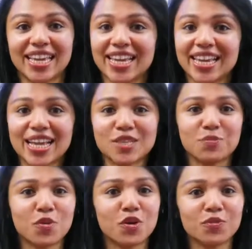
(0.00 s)
He gets
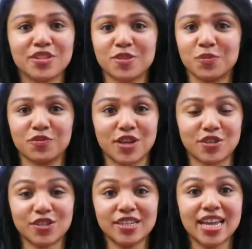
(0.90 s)
bored with his
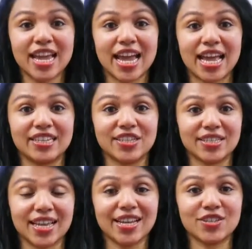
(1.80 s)
profession and
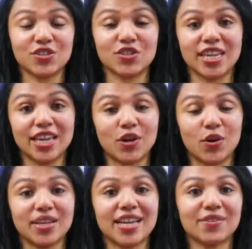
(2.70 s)
decides to take
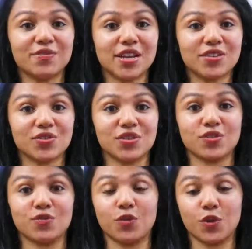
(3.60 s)
on
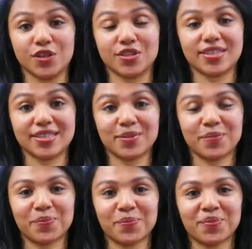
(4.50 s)
adventurous voyages.
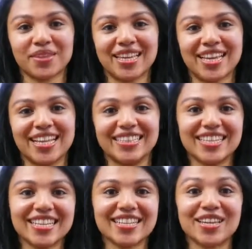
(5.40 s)
And
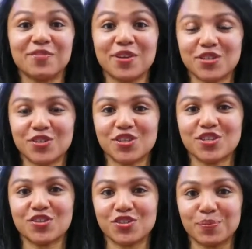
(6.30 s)
these
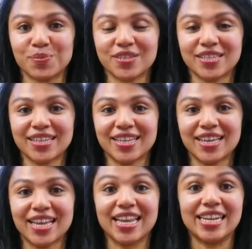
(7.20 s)
adventurous trips
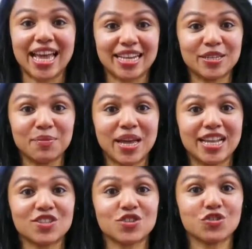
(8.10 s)
land him
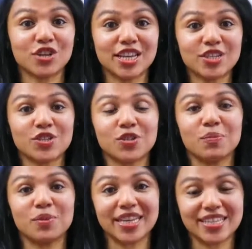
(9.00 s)
at strange
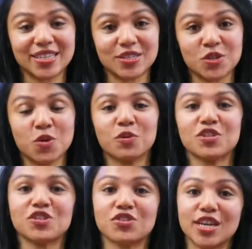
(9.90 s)
places
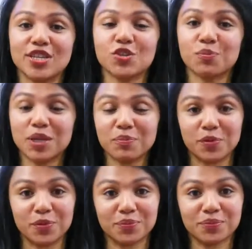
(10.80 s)
with strange
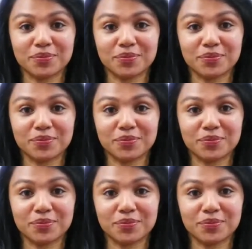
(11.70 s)
people.